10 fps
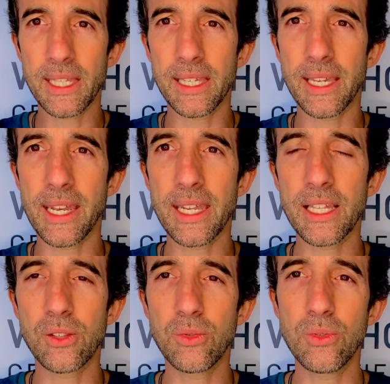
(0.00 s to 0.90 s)
getting
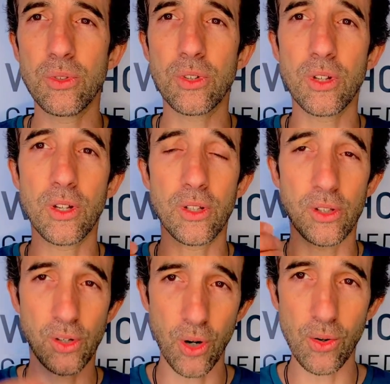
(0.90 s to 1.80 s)
into the
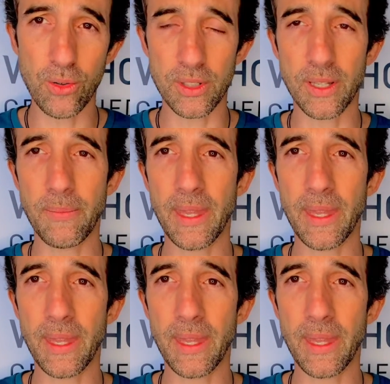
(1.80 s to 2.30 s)
cold